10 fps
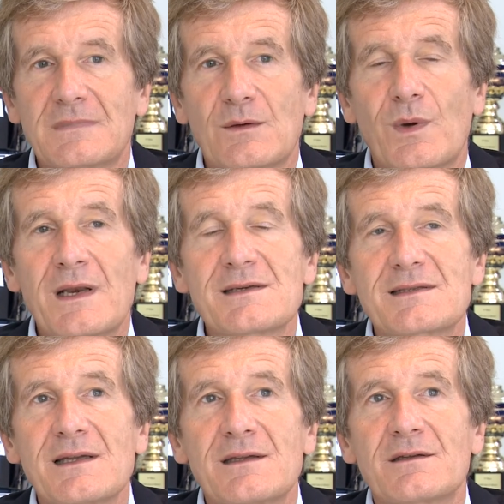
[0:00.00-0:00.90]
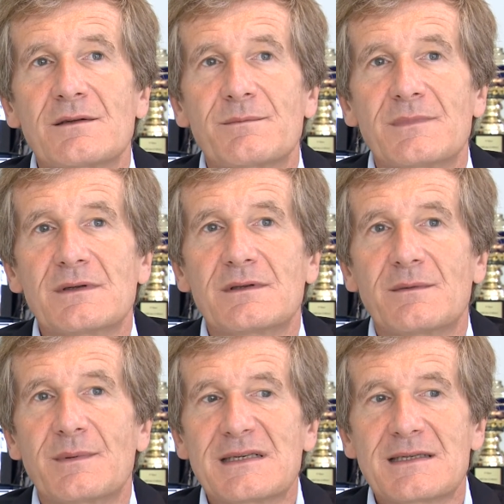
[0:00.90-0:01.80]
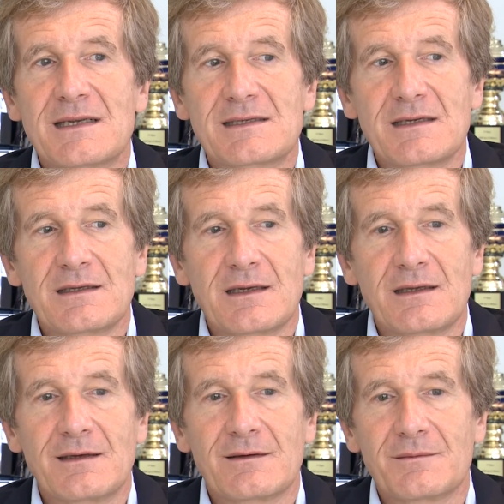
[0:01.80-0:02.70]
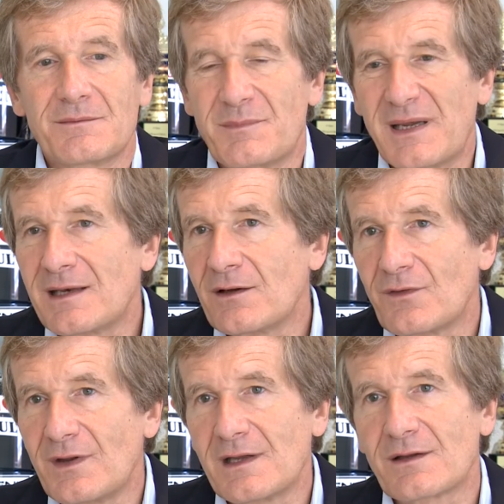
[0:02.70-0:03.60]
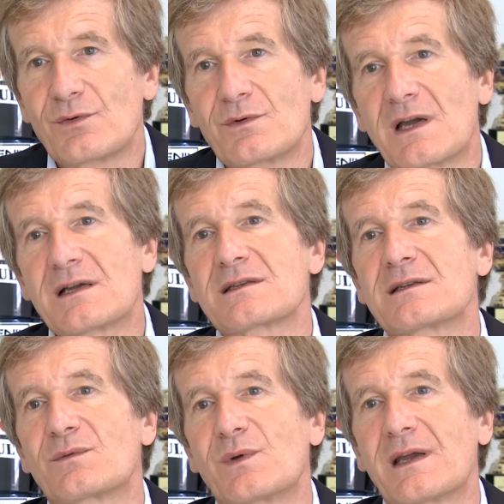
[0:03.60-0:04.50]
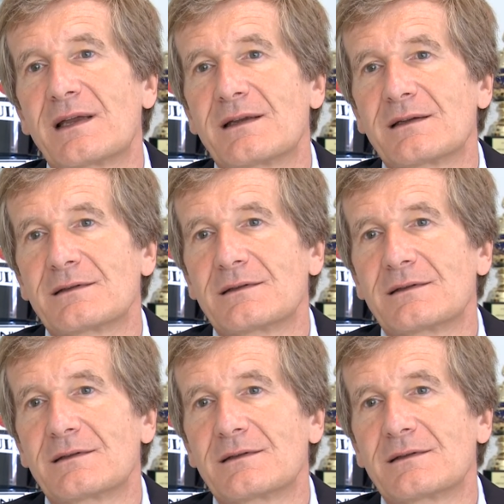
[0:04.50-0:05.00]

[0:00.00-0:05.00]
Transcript: When I started the business in the beginning of the year 2000, we had